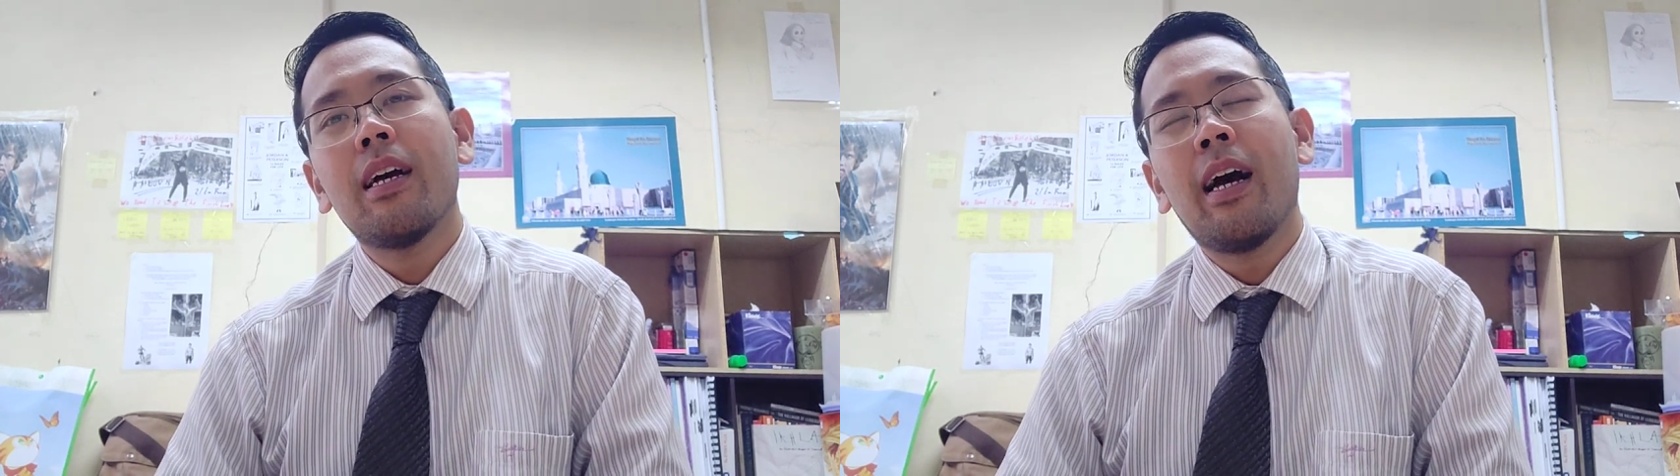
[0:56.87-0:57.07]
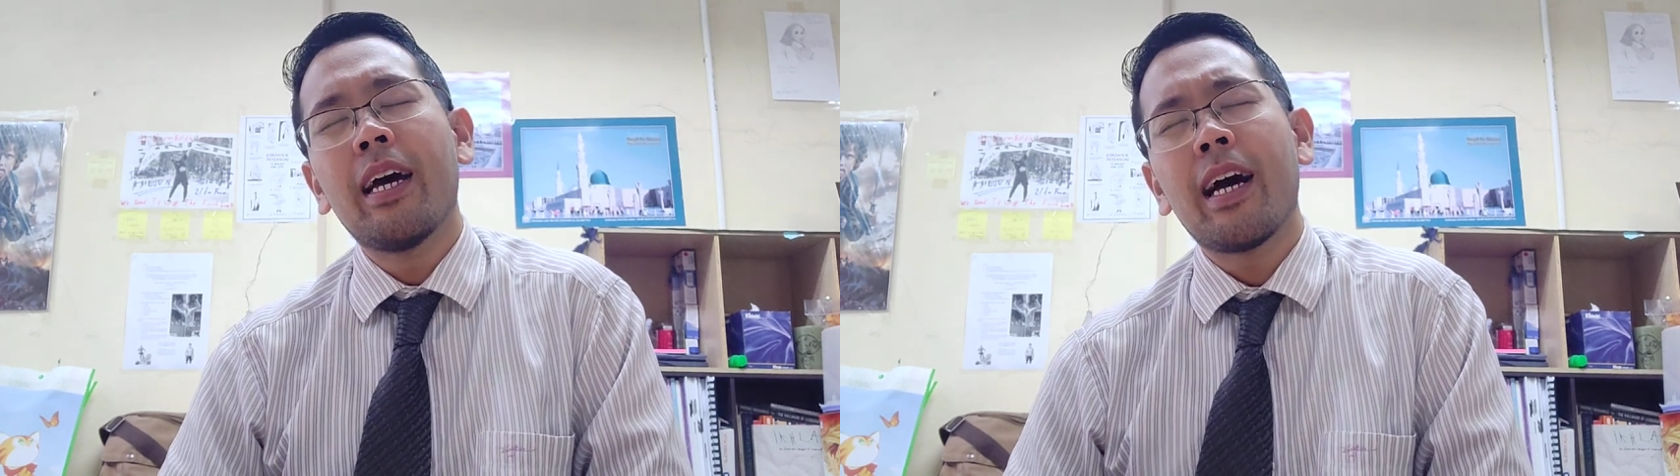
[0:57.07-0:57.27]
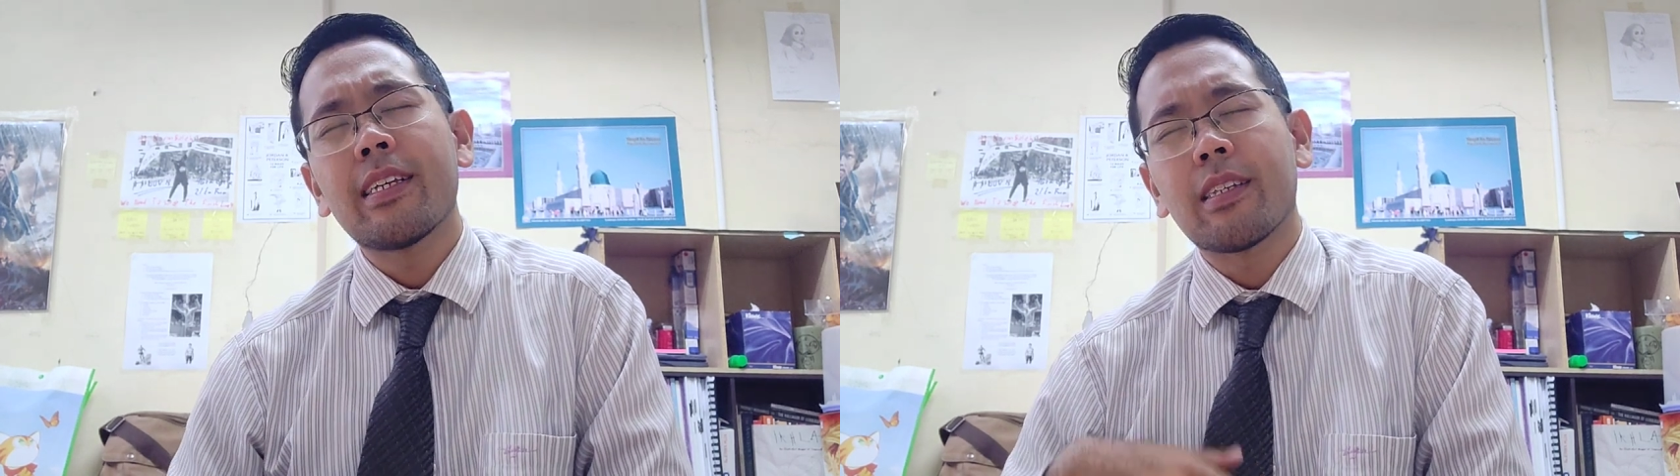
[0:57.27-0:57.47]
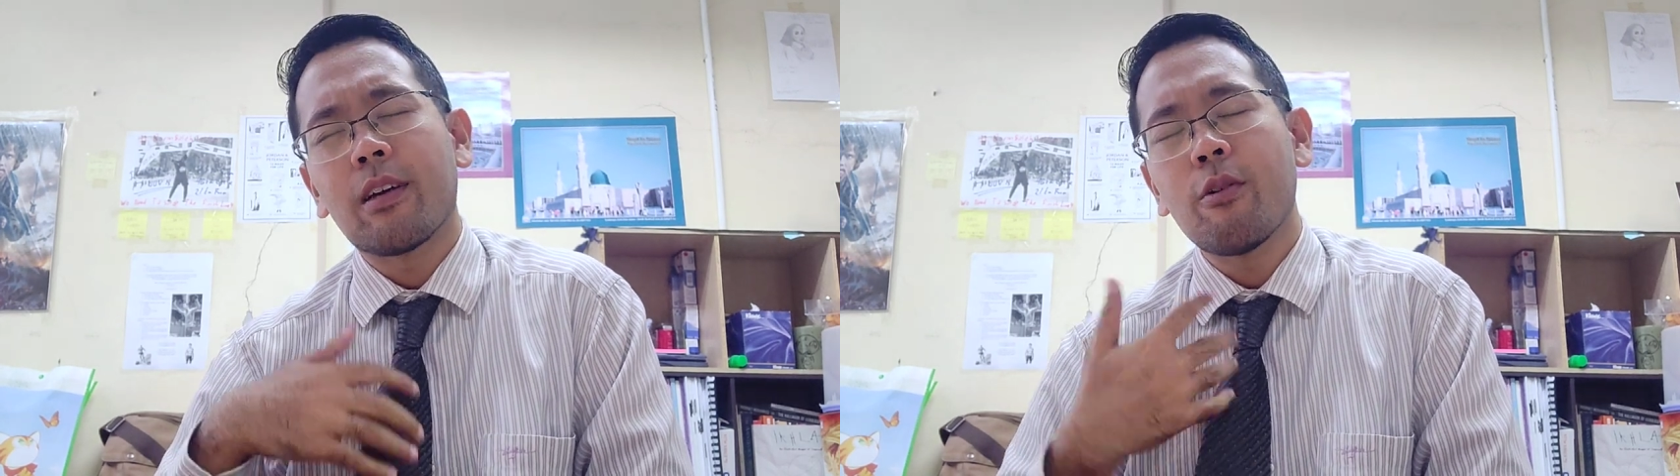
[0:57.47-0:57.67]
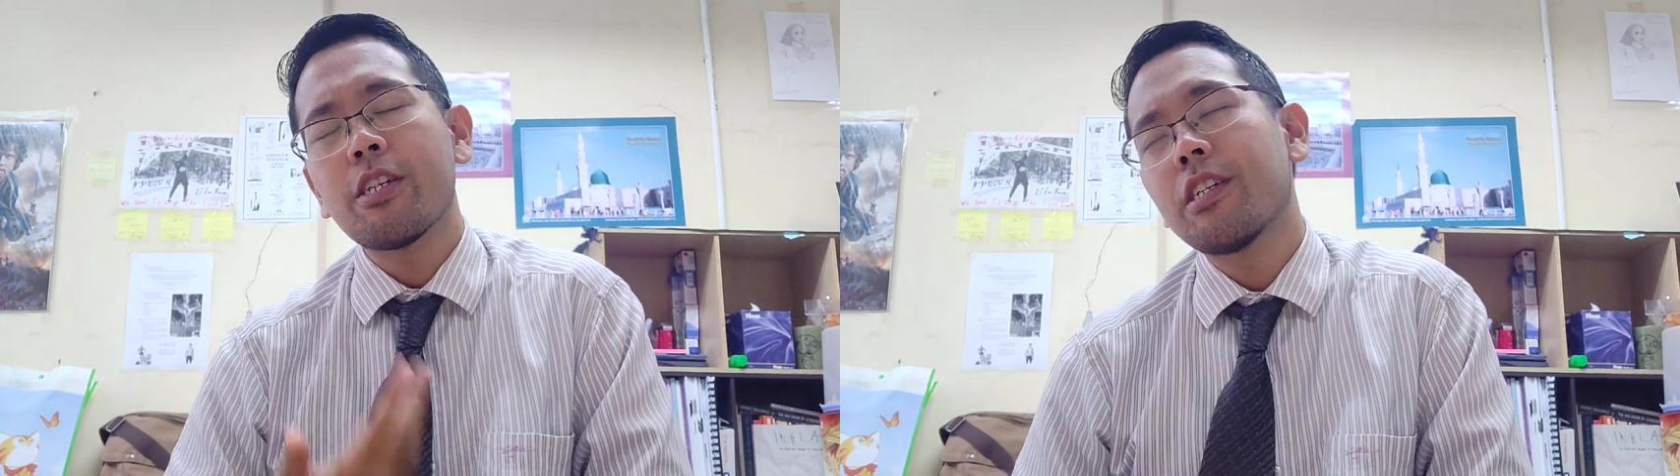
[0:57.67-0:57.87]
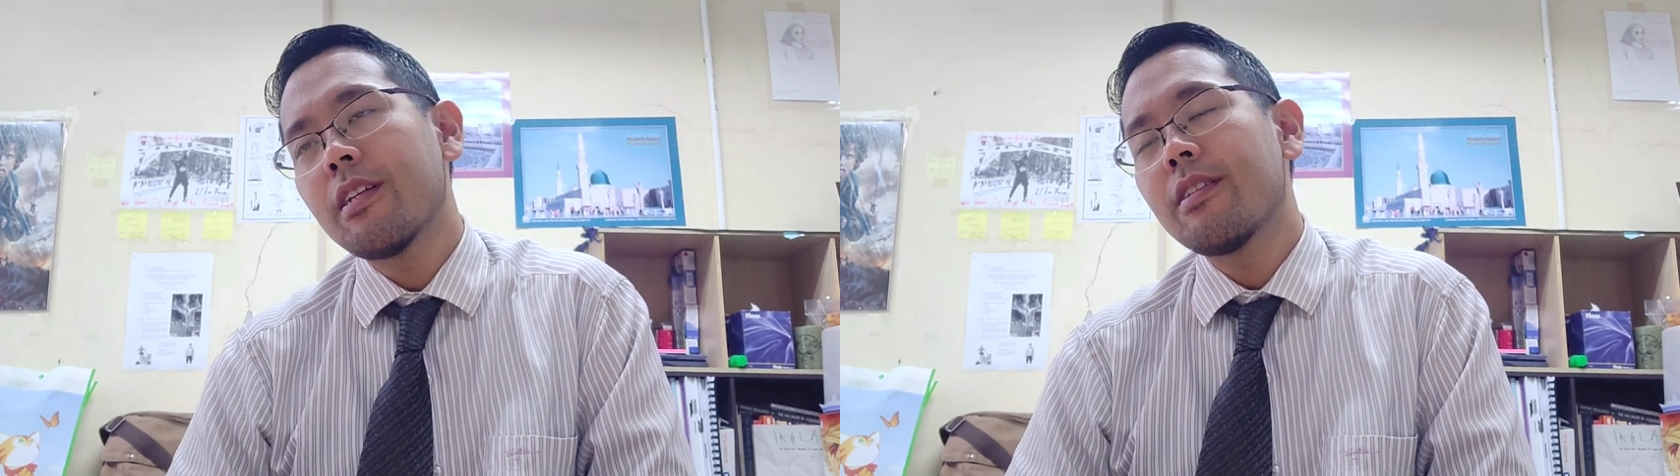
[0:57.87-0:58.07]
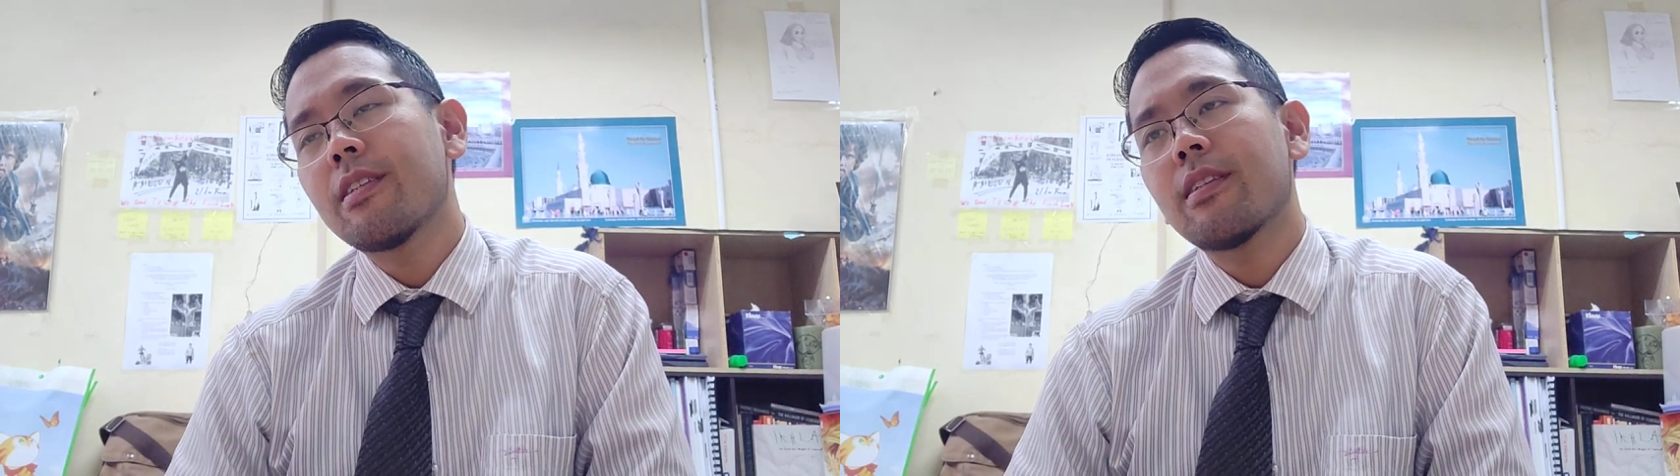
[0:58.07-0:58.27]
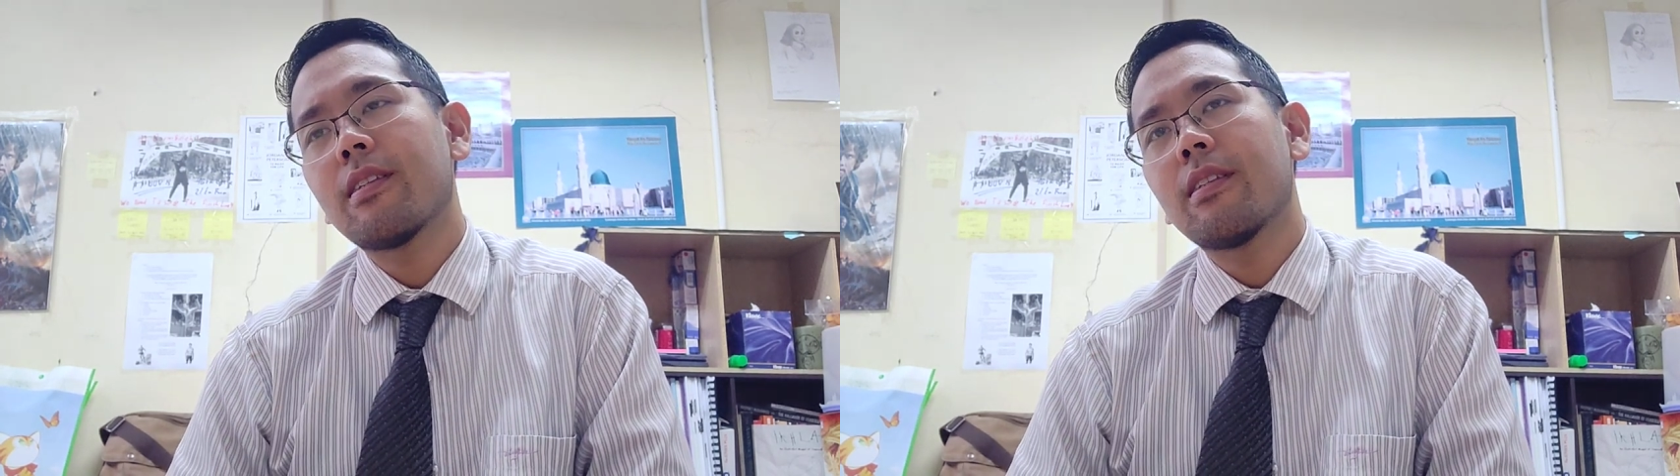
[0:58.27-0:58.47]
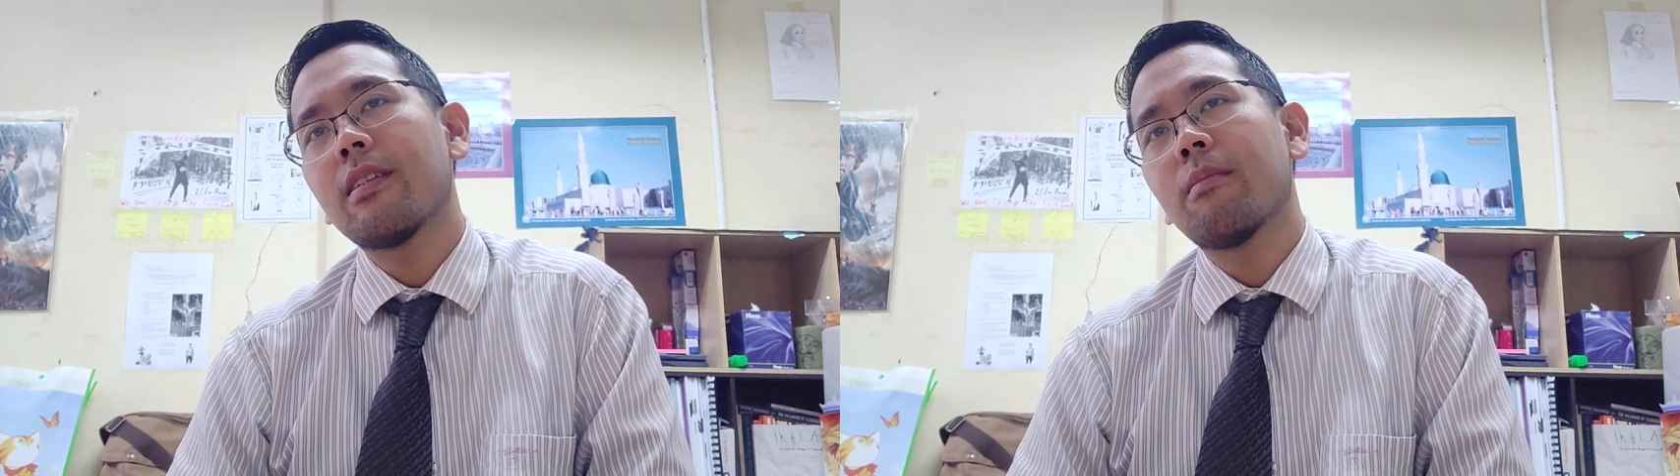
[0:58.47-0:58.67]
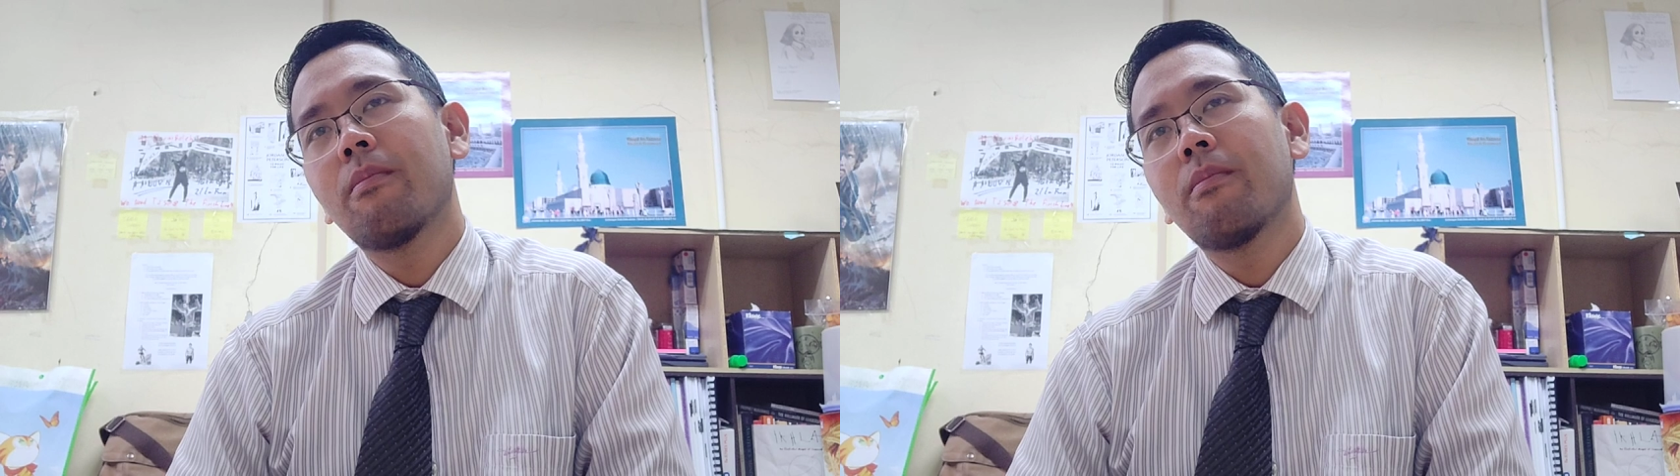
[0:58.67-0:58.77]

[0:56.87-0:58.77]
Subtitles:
I ask the questions,